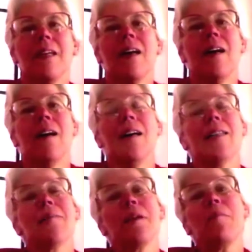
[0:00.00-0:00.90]
It's
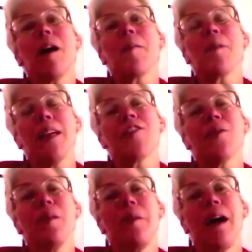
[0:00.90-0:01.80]
been my pleasure,
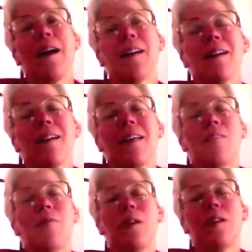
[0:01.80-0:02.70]
Rebecca. It
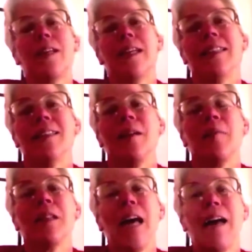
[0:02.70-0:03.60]
really is, and I'm
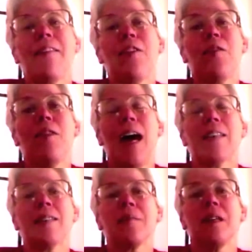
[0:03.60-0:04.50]
glad that you've asked
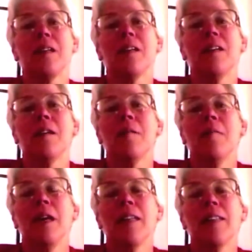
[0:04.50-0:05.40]
me,
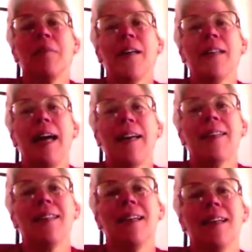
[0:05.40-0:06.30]
because my
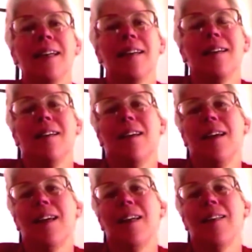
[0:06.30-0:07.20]
legacy
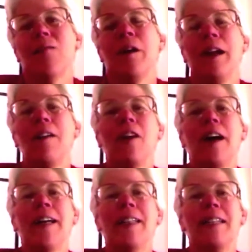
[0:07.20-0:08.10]
is whatever I
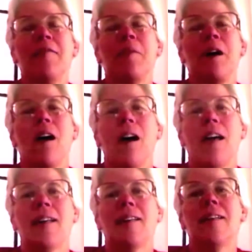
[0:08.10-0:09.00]
can leave
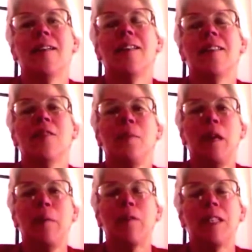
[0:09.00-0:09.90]
behind for
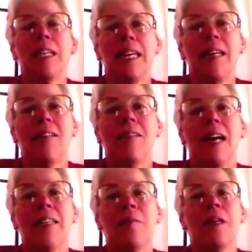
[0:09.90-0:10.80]
people to heal and
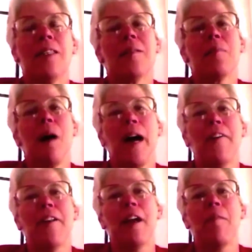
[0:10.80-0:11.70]
to be inspired
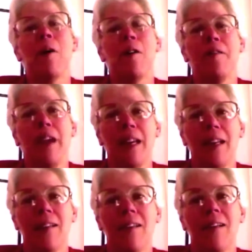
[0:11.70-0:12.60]
and motivated.
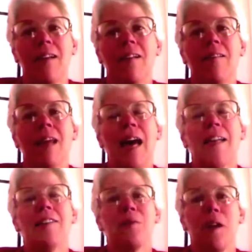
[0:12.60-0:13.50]
That
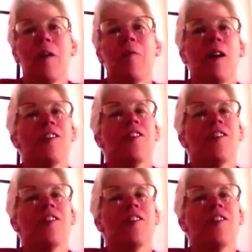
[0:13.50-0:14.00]
is what I want to do.